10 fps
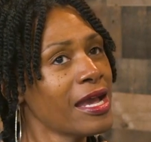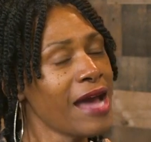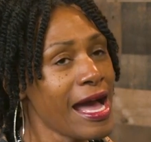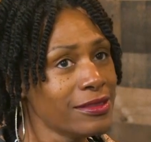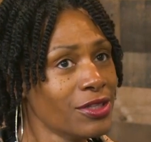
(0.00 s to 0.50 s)
And
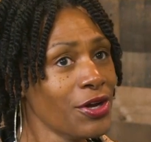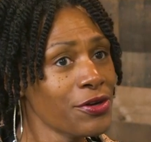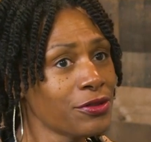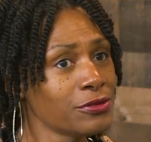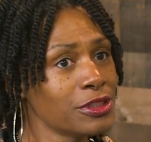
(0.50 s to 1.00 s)
I
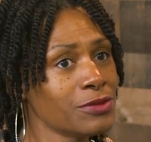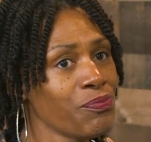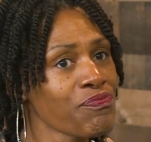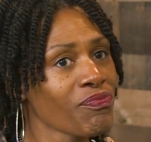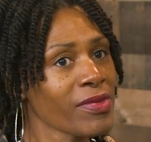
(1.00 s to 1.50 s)
learned
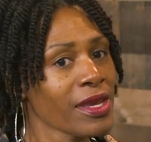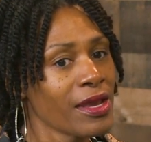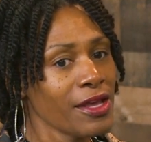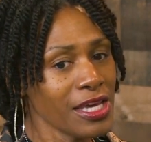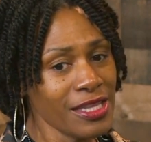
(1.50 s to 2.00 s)

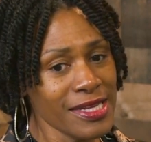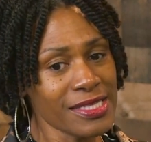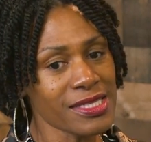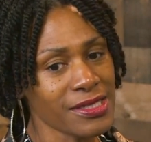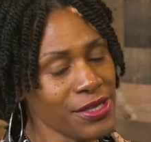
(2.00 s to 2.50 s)
in
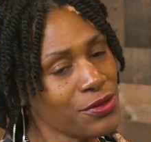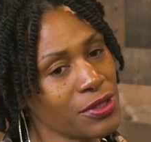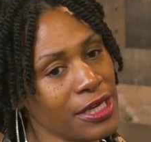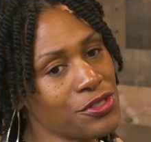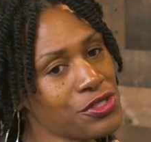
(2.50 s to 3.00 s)
this
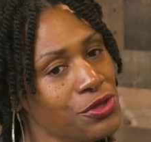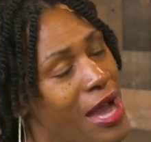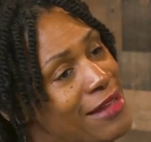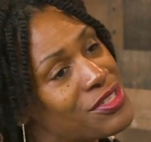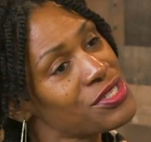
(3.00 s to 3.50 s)
singleness, you
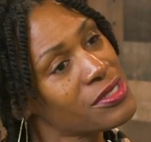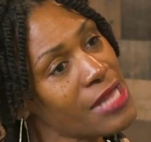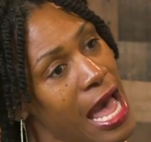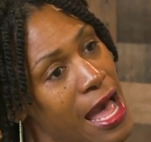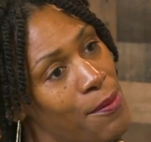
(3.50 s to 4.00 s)
have to
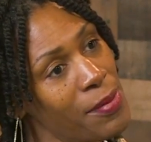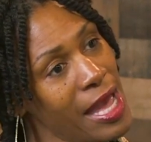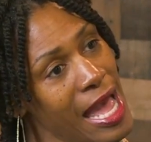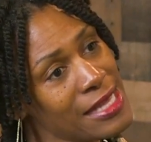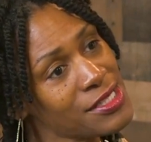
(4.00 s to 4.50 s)
stop
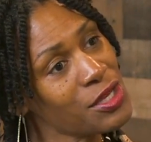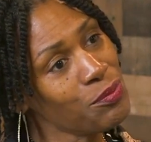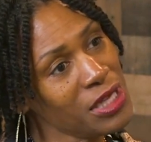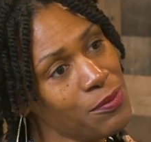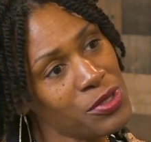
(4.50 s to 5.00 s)
asking
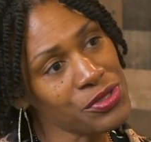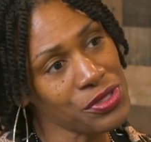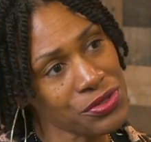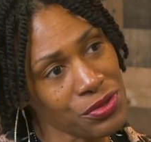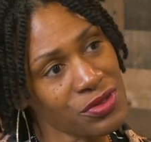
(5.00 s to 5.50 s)
people to
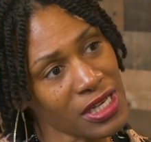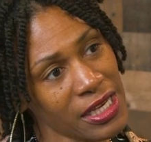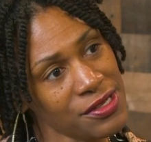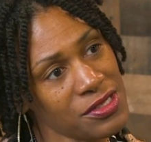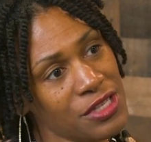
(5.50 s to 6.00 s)
do
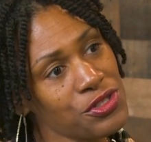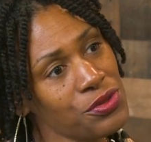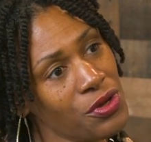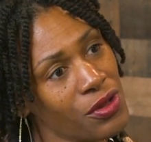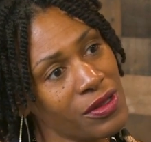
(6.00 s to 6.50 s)
things that you
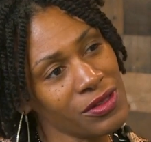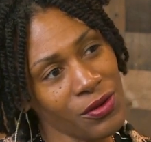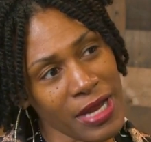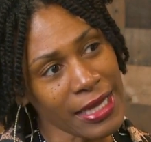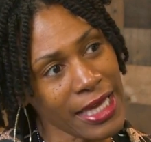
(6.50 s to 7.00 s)
know that they're
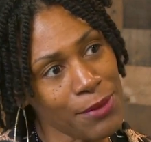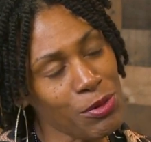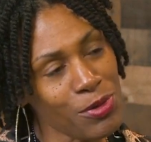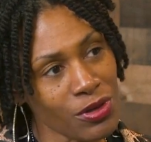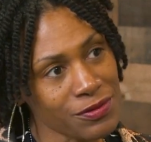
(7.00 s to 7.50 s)
not
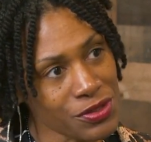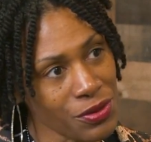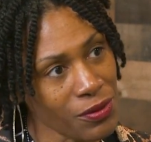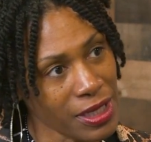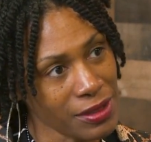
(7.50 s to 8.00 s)
capable of
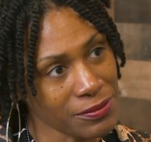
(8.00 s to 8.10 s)
doing.